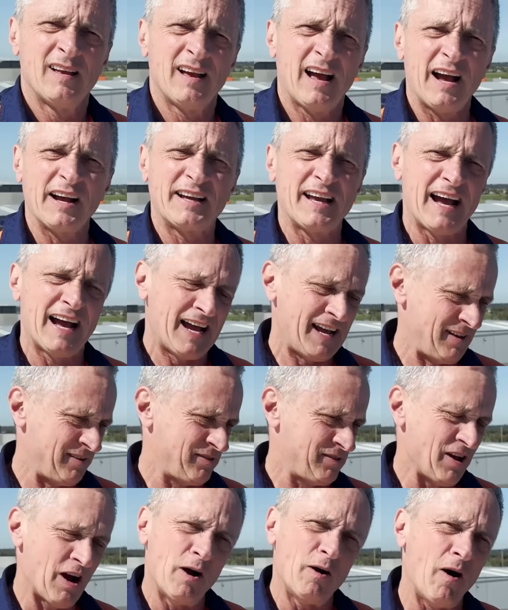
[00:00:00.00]
Okay,
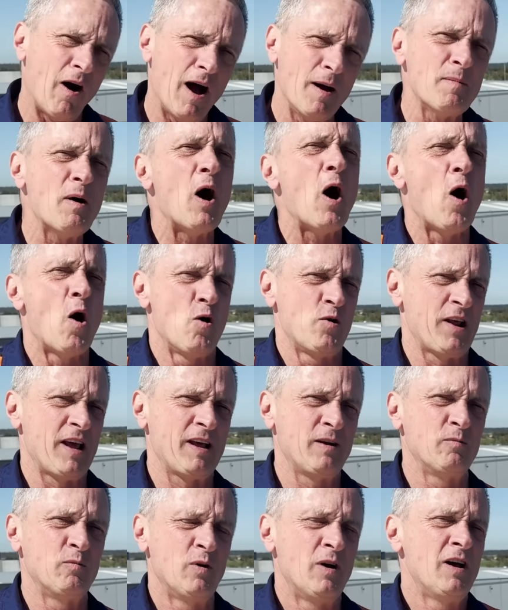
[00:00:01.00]
so I'm
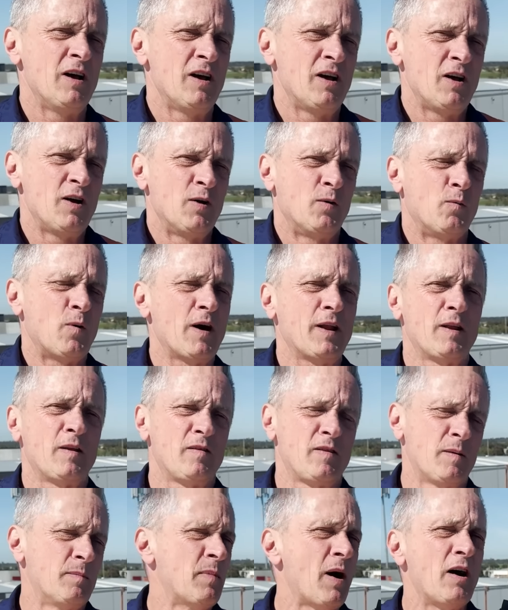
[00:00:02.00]
holding one
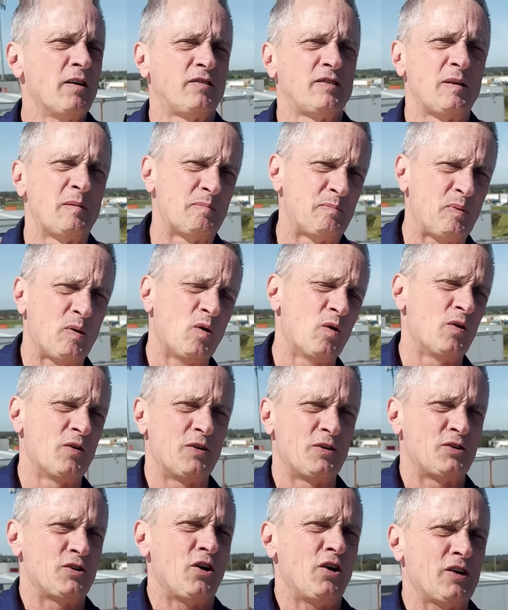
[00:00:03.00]
of the most
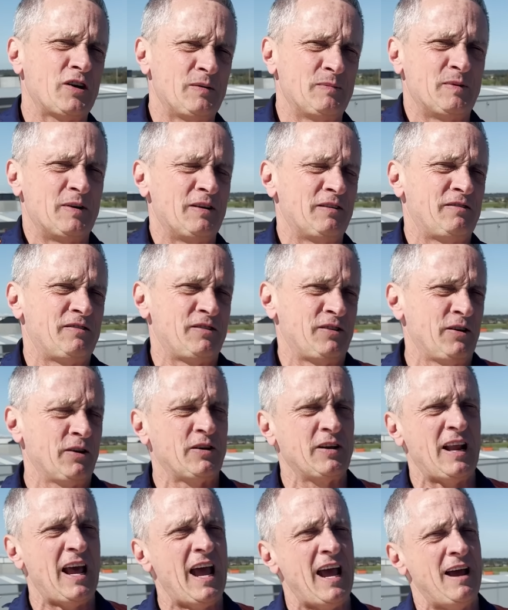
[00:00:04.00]
important documents
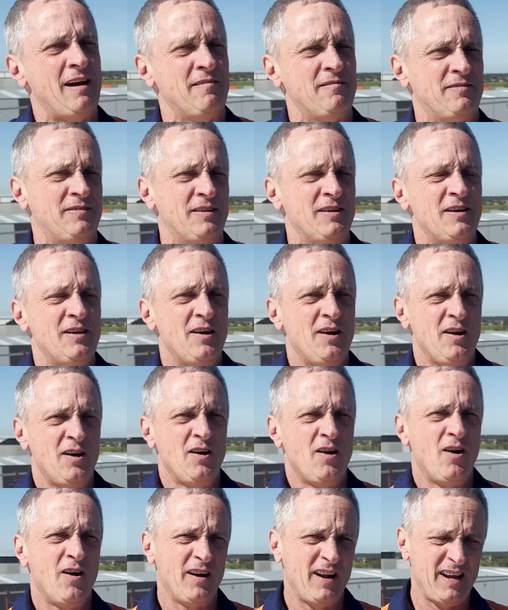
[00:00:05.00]
you have
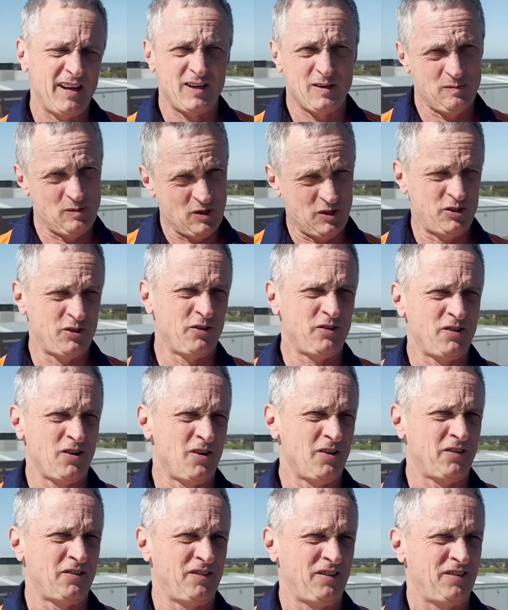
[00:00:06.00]
on a commercial
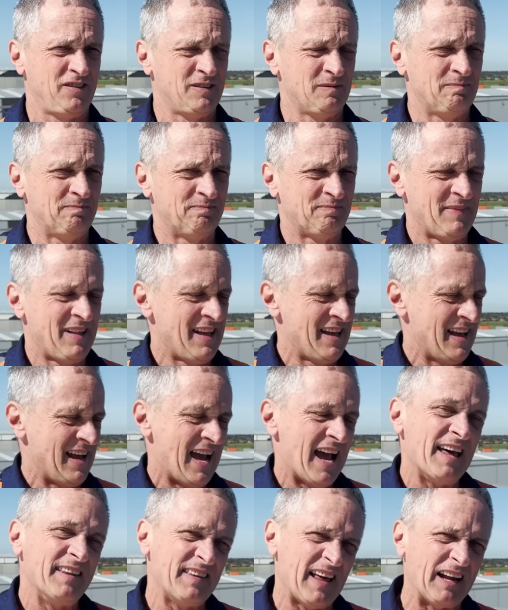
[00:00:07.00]
solar system,
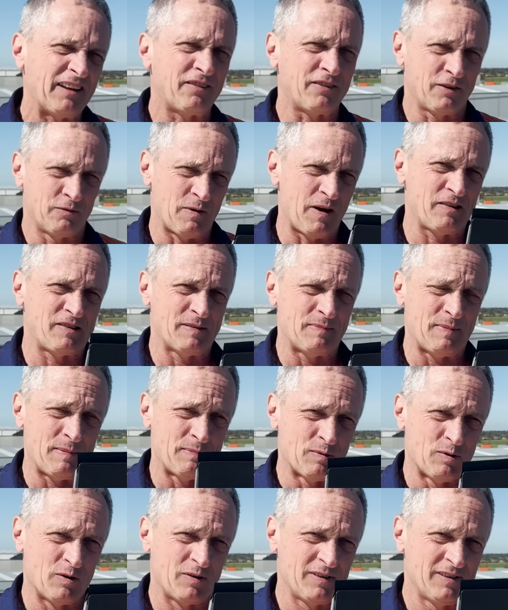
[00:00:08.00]
and that's the recipe
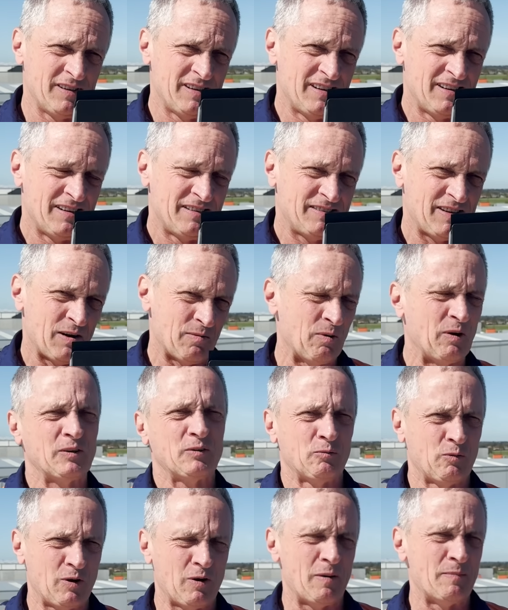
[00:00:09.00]
book. So what
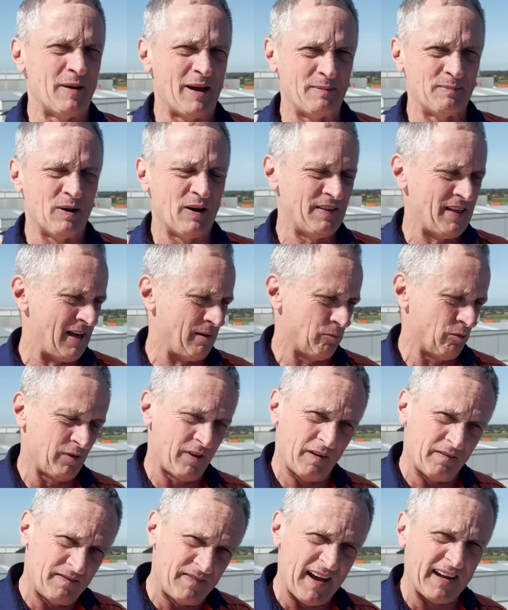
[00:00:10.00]
I mean by that? Well,
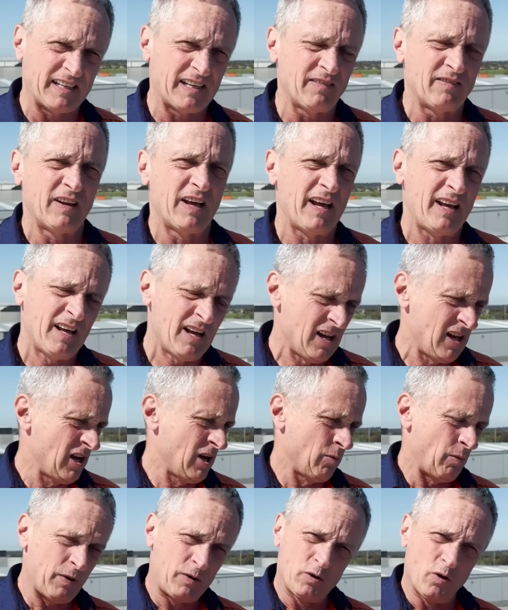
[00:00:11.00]
effectively,
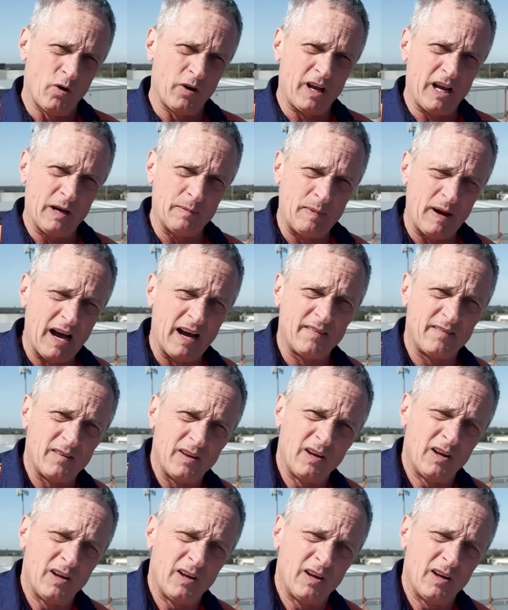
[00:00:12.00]
we're talking about